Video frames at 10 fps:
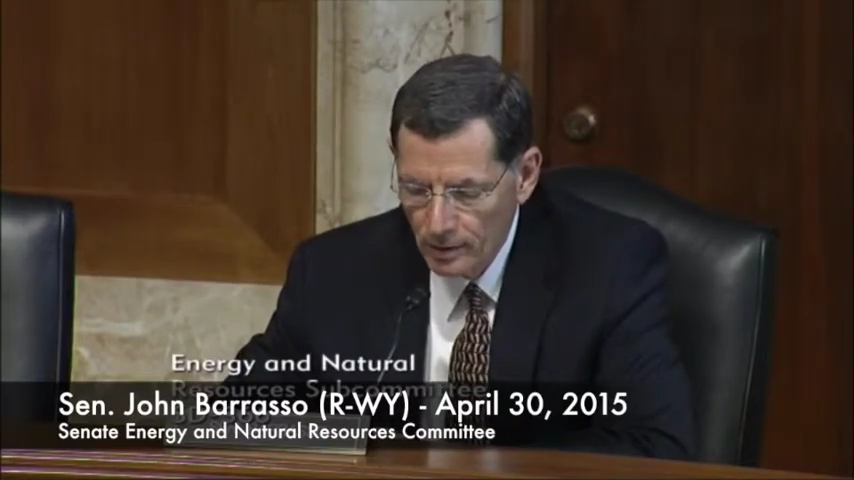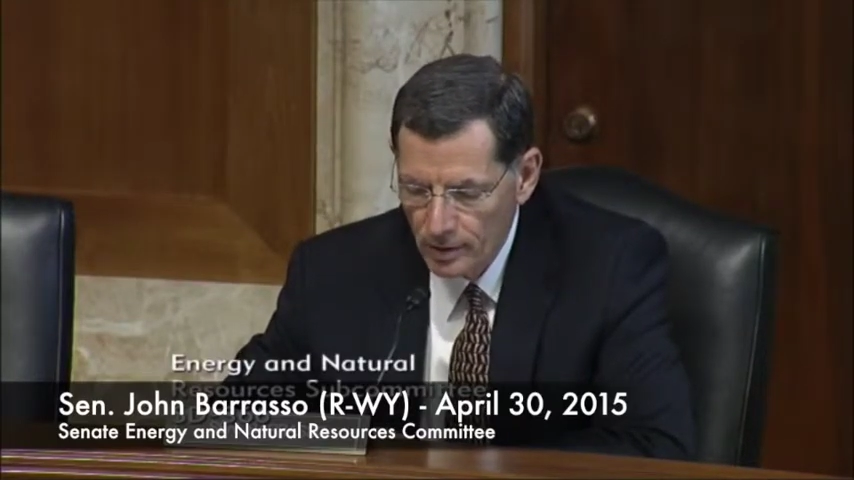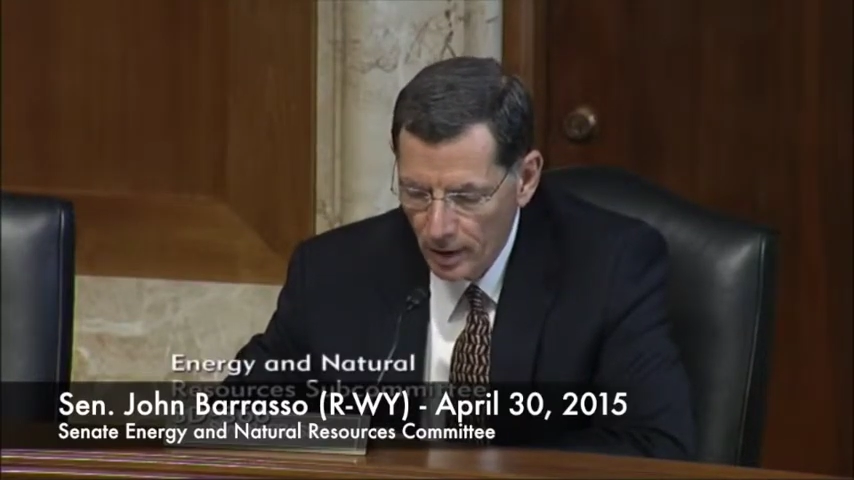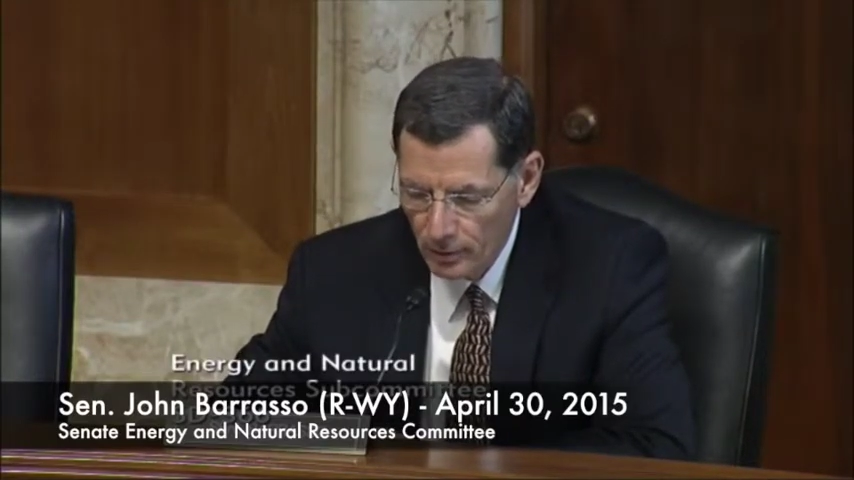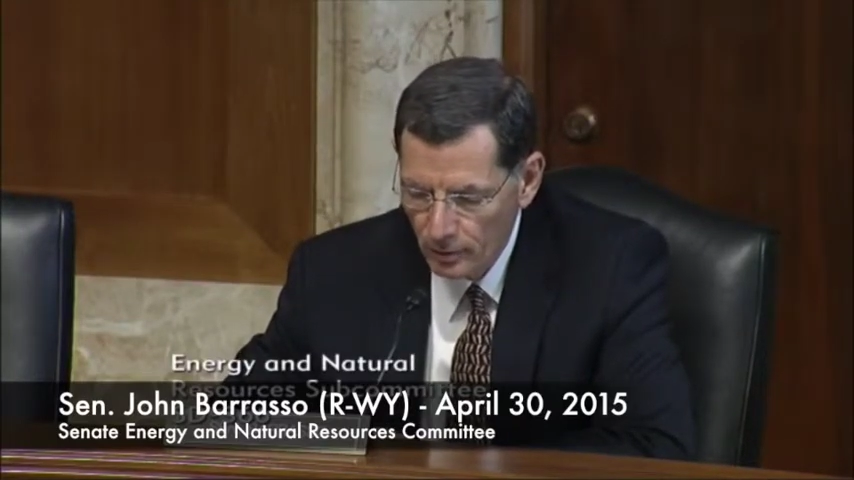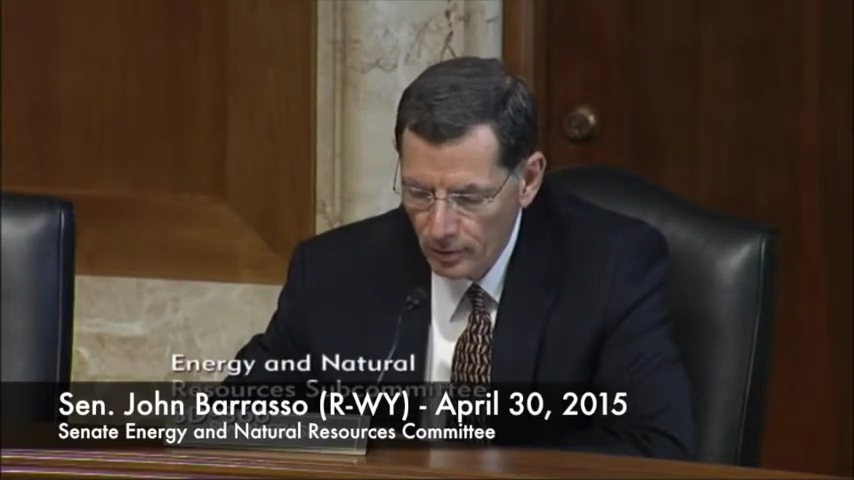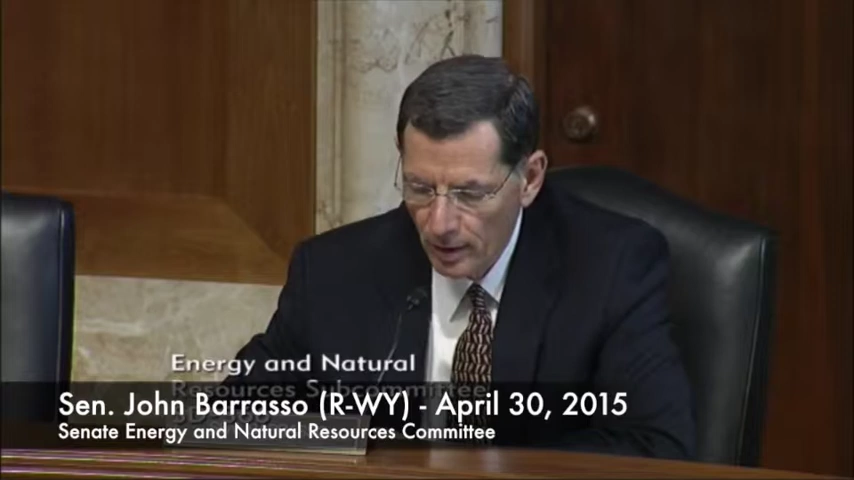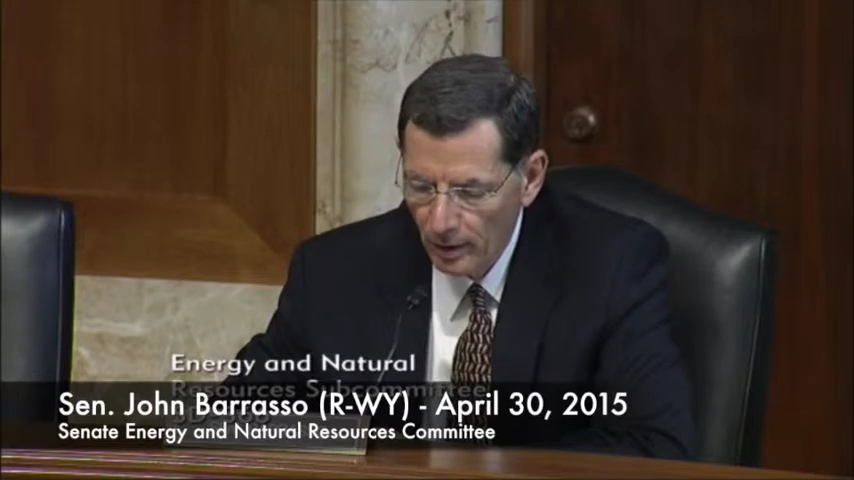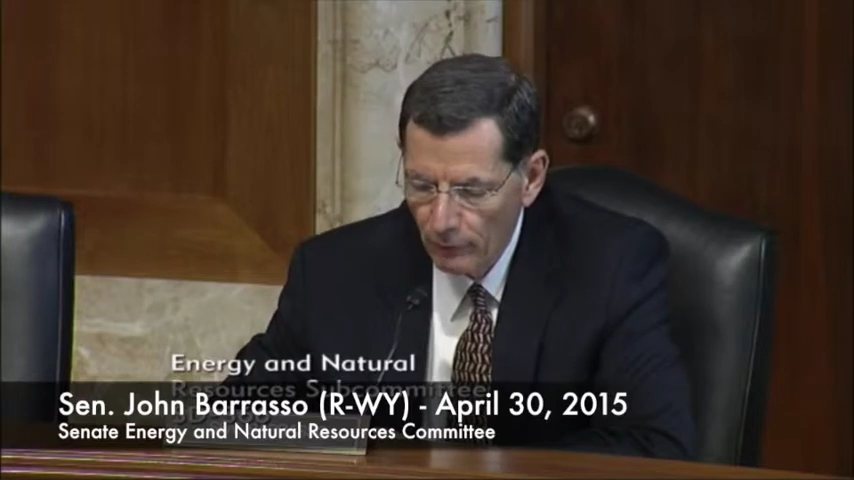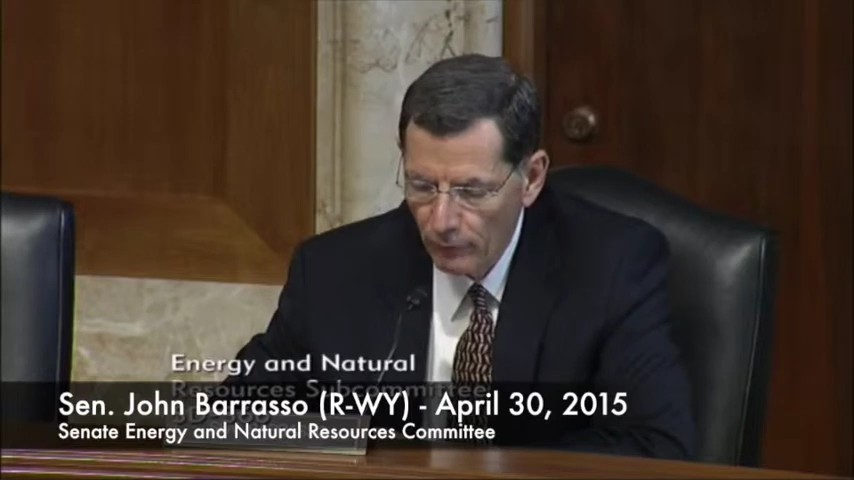It is scheduled
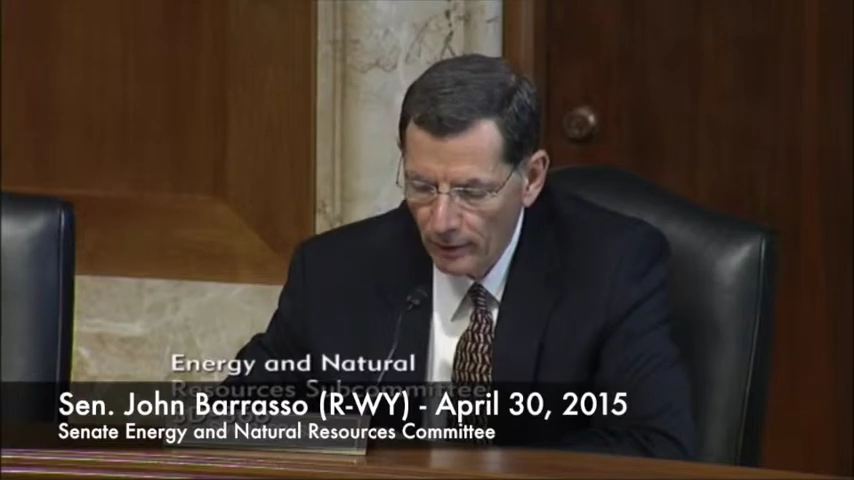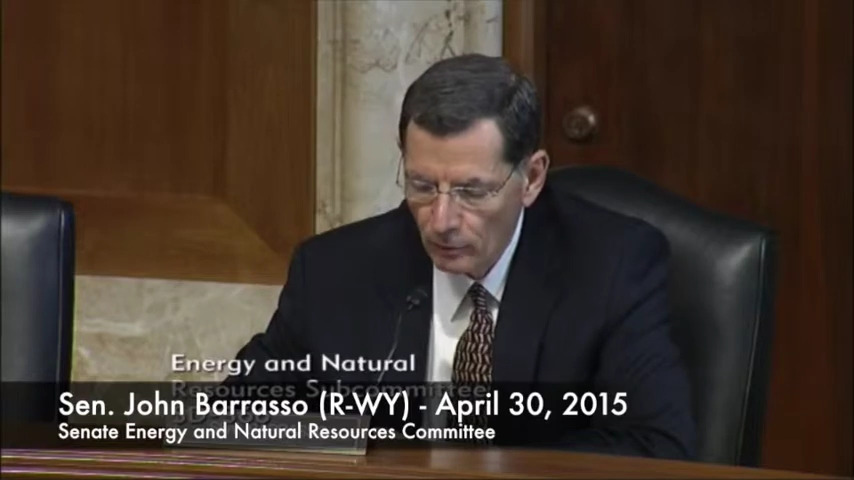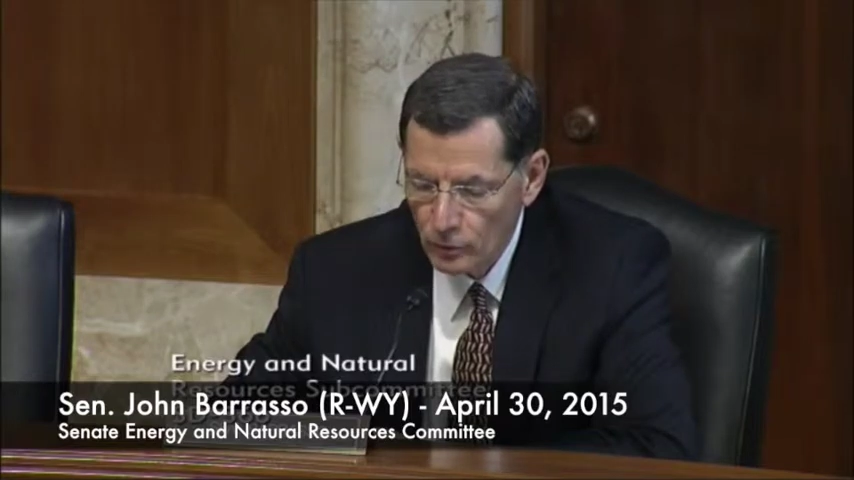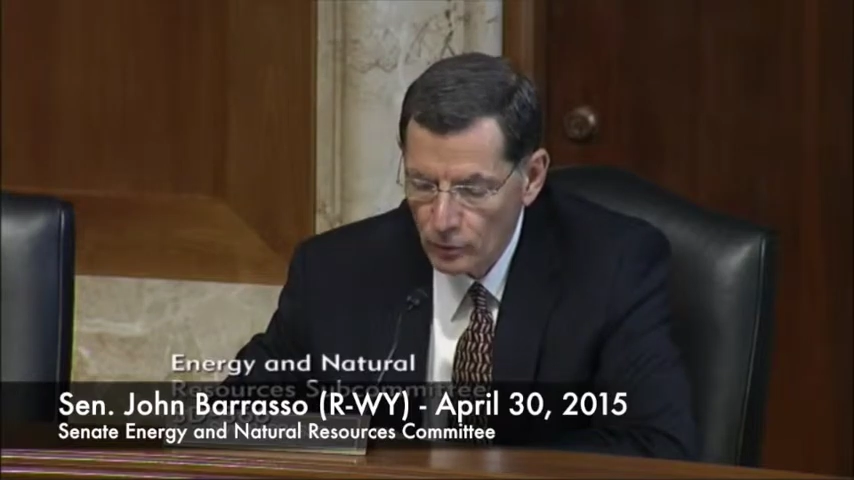to take effect